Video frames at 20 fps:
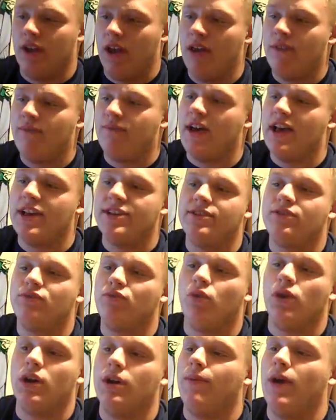invest
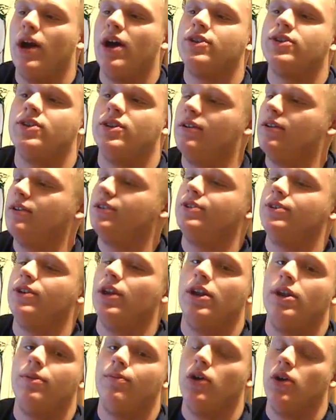$20 in a
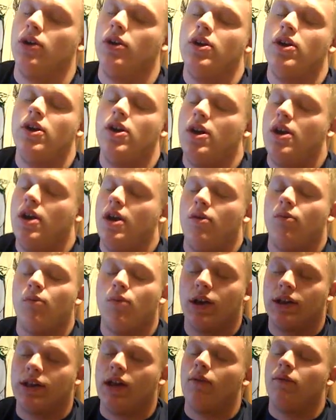study book.
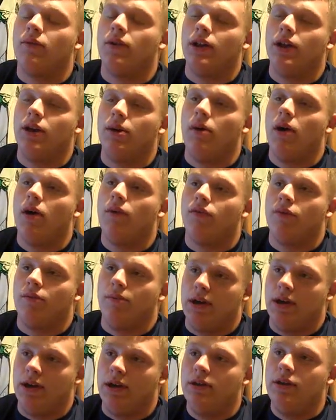Worked out really well for
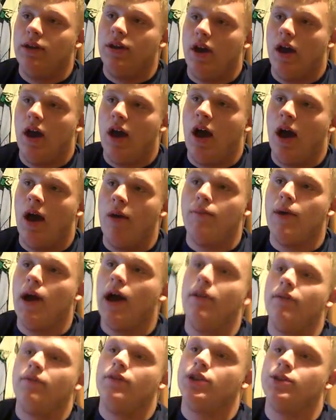me. I'm
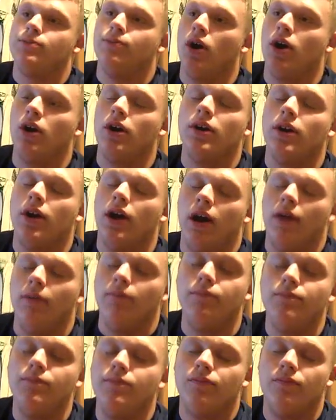not smart.
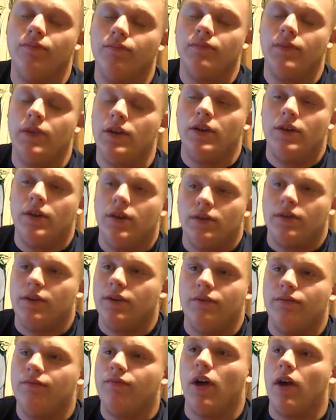I'm
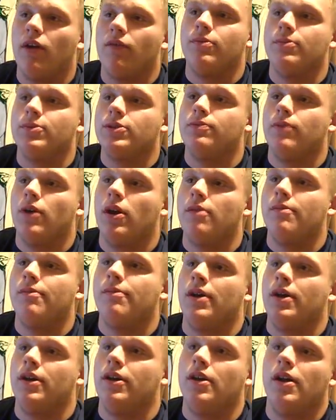far from smart,
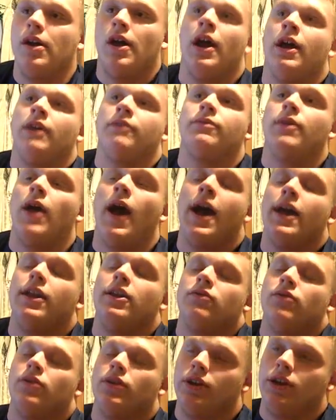but I
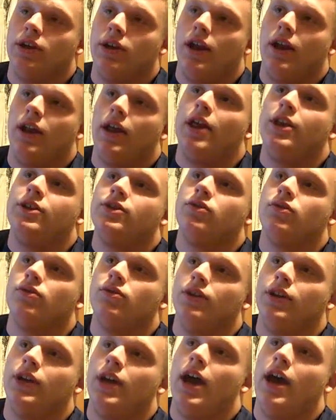did really good on it. I scored
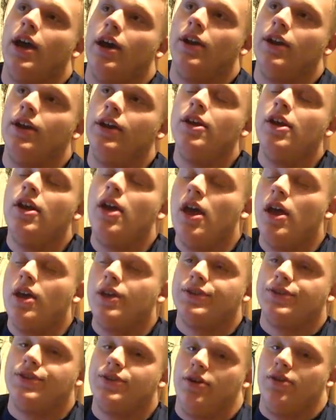really high on it.
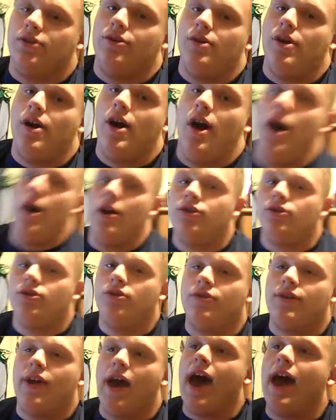So
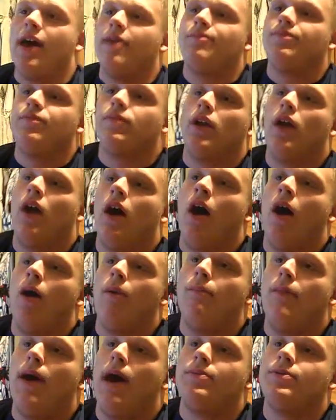do that.
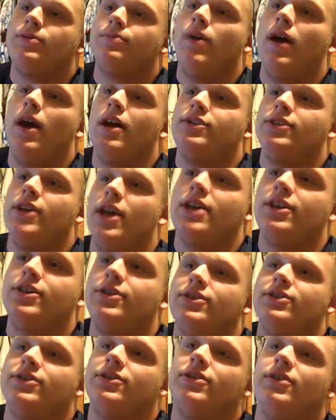Meps
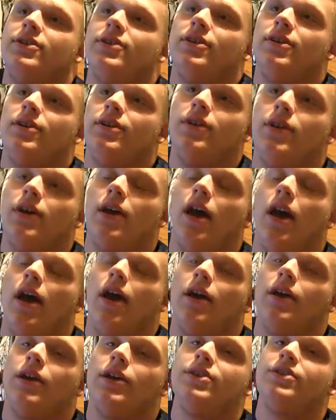process
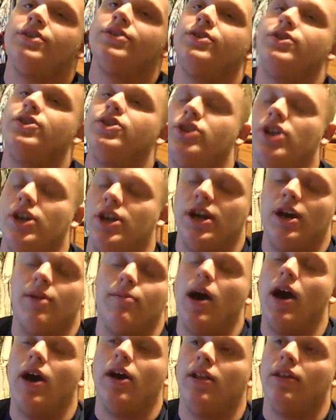is shitty. I'm
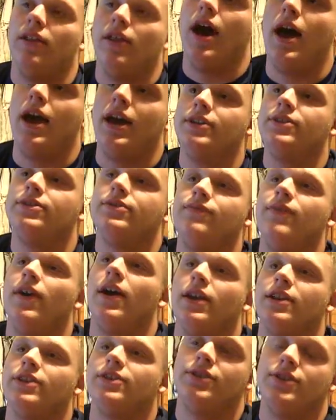not gonna lie. It's
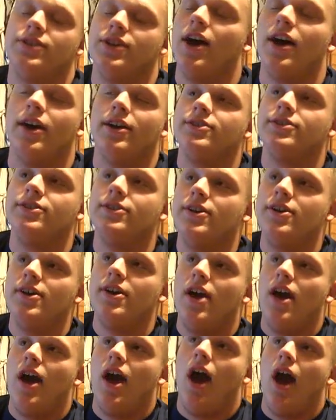fucking sucks.
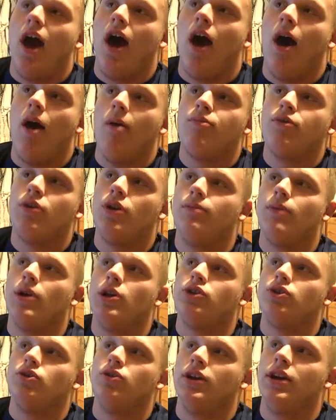Pretty
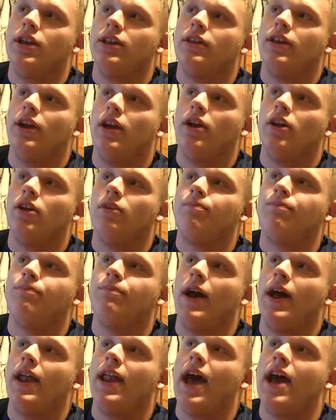much you get there
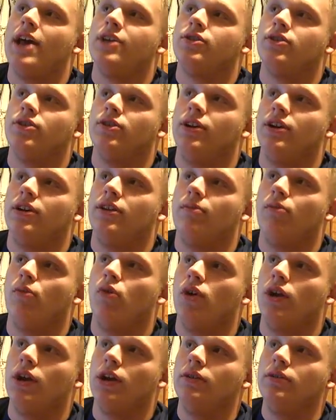badass early in the
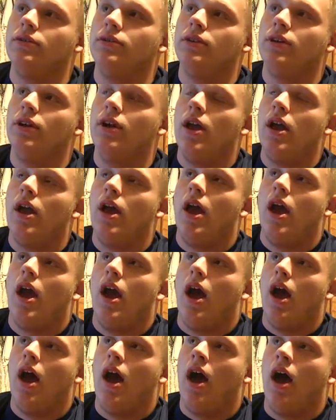morning.
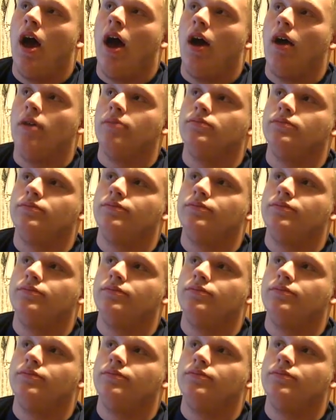I